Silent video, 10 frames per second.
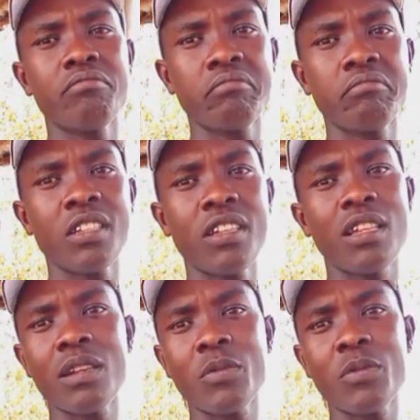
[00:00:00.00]
not let
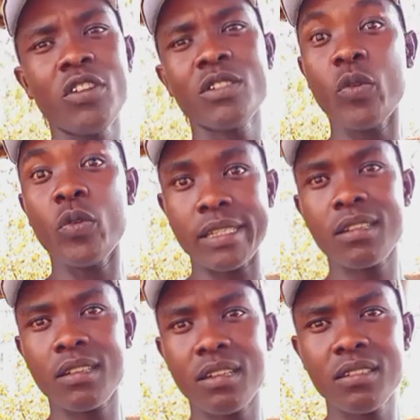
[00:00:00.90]
me call it waste,
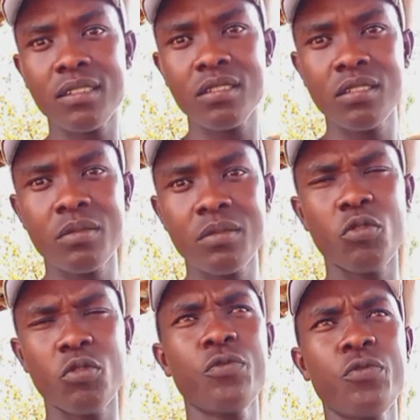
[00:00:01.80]
because
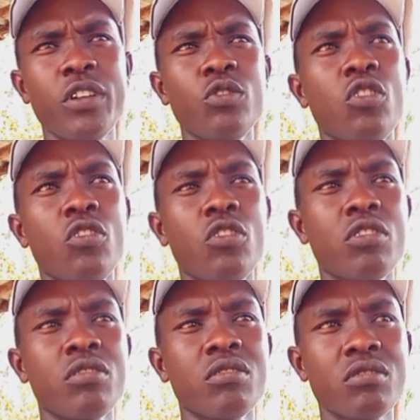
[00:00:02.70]
feed with
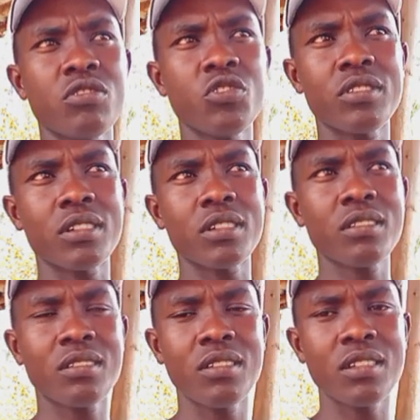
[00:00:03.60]
low nutrients,
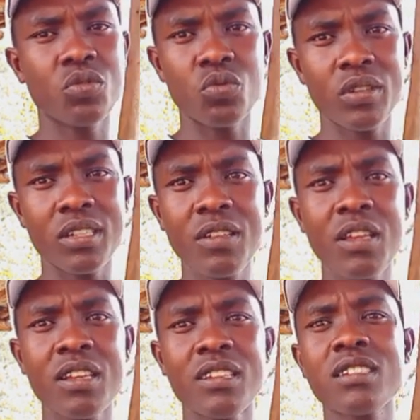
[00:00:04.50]
just to what?
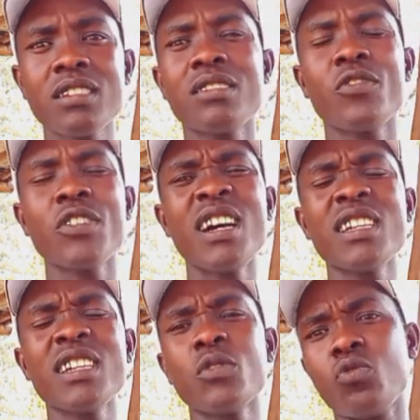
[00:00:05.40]
Just for the animal
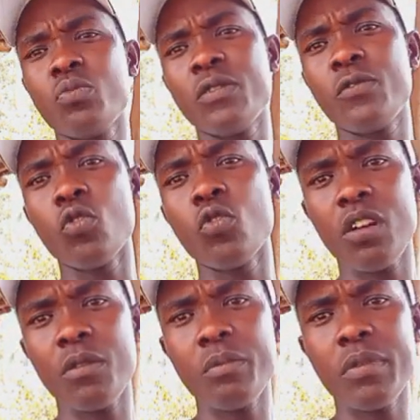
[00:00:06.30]
to be full,
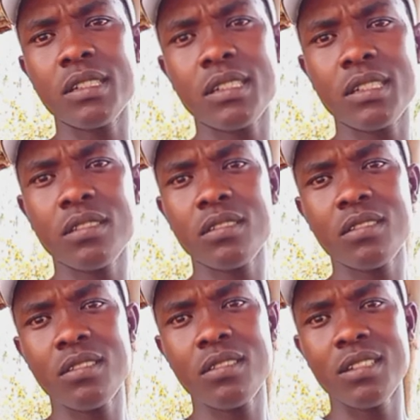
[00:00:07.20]
but in
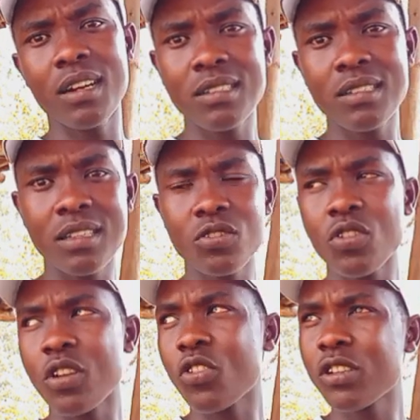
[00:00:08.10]
the real sense, you are
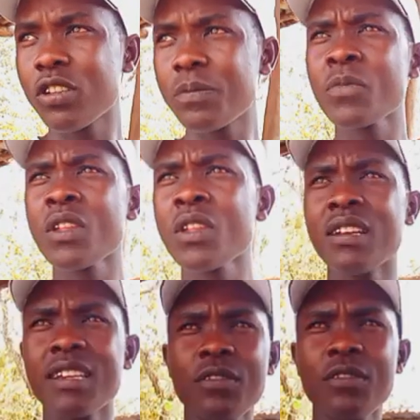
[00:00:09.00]
not
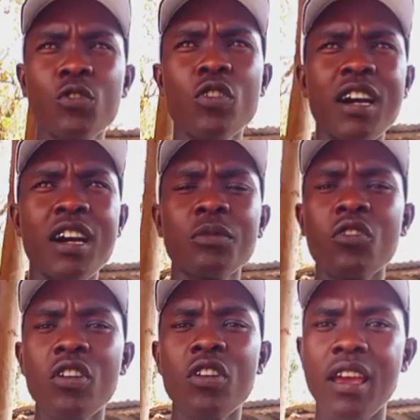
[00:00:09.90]
giving your animal
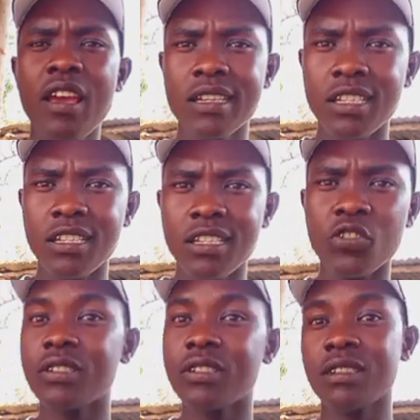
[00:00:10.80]
any
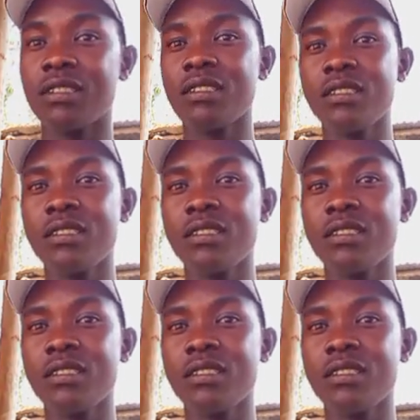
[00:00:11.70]
nutrients.